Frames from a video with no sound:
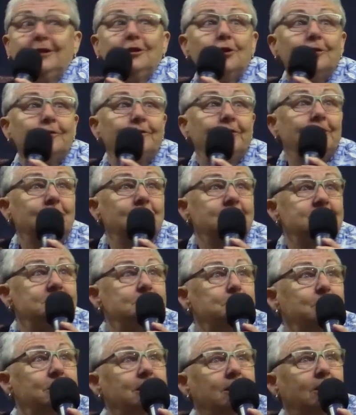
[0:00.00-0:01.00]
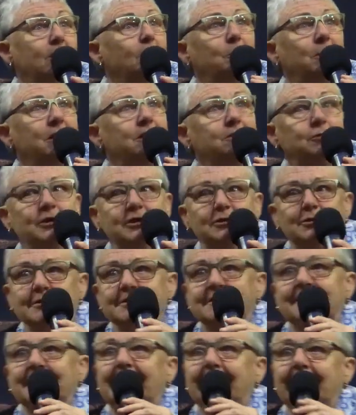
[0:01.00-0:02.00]
how long have I got to speak? Oh, about
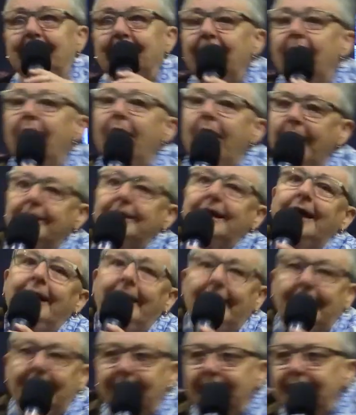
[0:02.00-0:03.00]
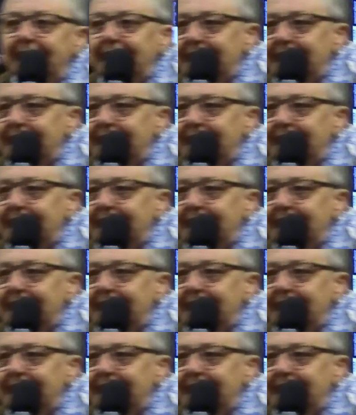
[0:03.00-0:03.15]
3/4 hour. Okay.